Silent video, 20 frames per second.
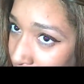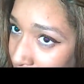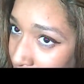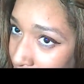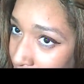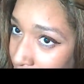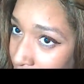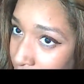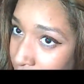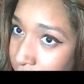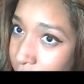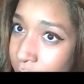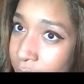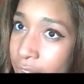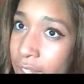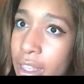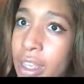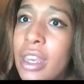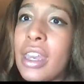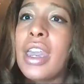hair,
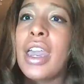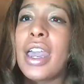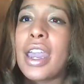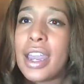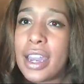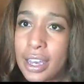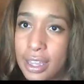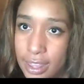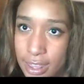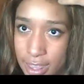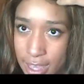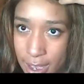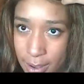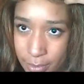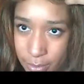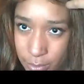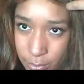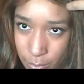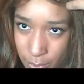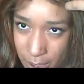and that
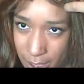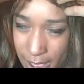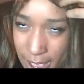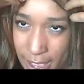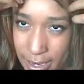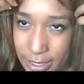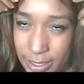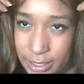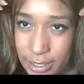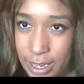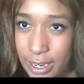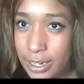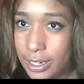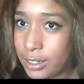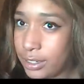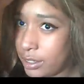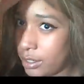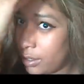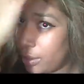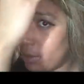was why I decided
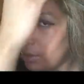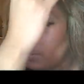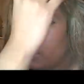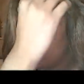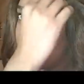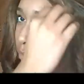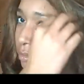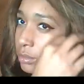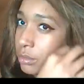to